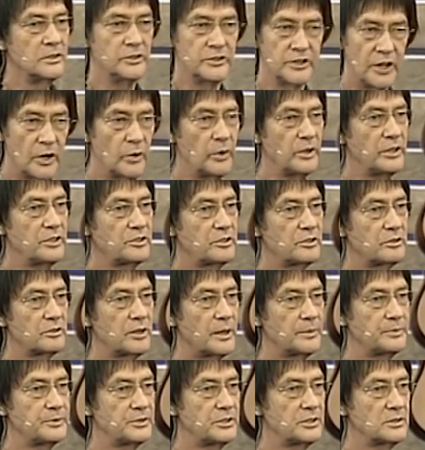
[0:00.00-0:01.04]
no
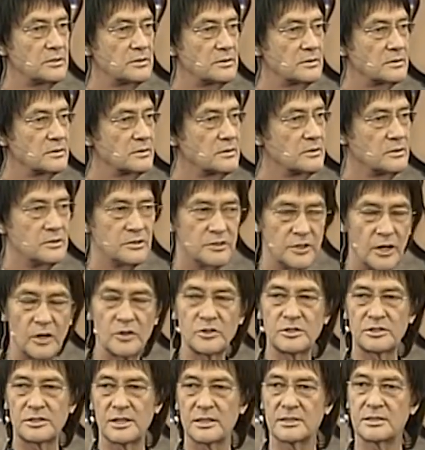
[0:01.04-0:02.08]
interruption,
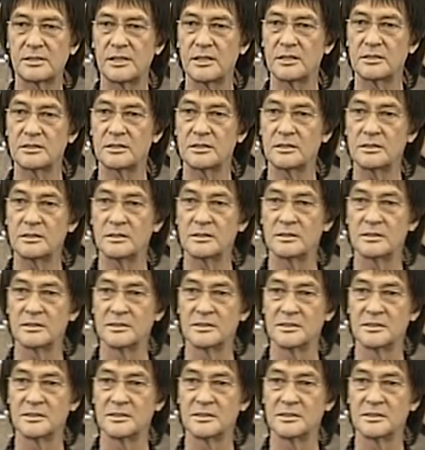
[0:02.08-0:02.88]
no successor,